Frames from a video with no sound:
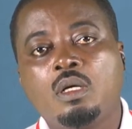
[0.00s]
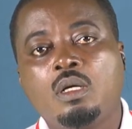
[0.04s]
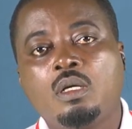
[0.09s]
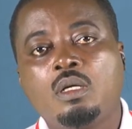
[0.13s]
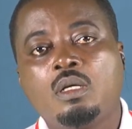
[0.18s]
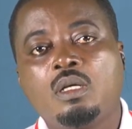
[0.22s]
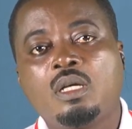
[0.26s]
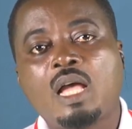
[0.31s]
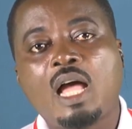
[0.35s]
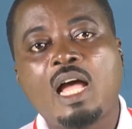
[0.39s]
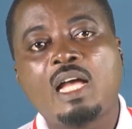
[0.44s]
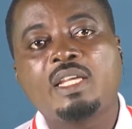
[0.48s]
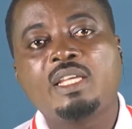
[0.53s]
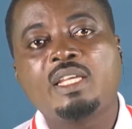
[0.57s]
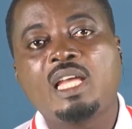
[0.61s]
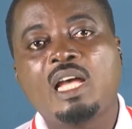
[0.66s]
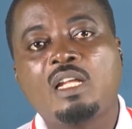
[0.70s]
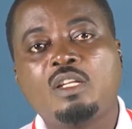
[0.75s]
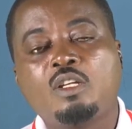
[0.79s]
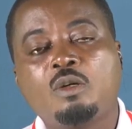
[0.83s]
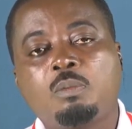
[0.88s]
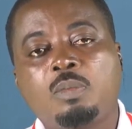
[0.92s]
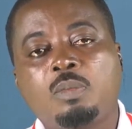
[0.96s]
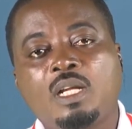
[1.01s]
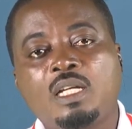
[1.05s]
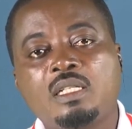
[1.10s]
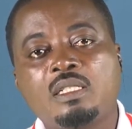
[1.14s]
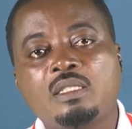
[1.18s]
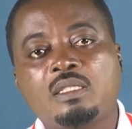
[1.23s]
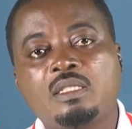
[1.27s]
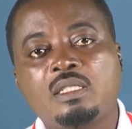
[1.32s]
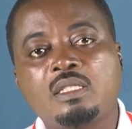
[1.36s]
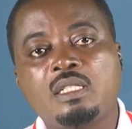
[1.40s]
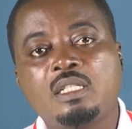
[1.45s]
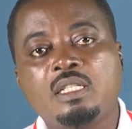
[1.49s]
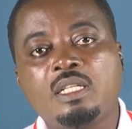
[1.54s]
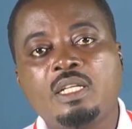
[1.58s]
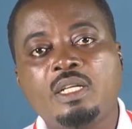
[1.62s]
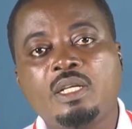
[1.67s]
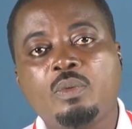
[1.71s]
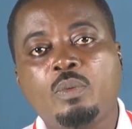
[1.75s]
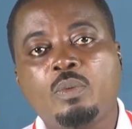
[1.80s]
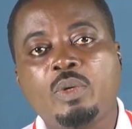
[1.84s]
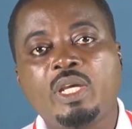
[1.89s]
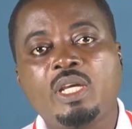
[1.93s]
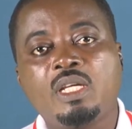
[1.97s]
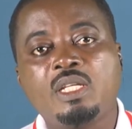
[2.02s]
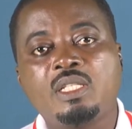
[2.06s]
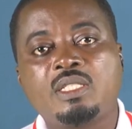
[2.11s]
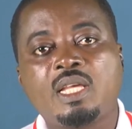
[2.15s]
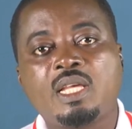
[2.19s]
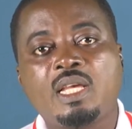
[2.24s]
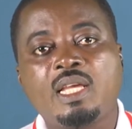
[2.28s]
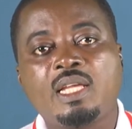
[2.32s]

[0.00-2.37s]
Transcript: Algae are not plants. We say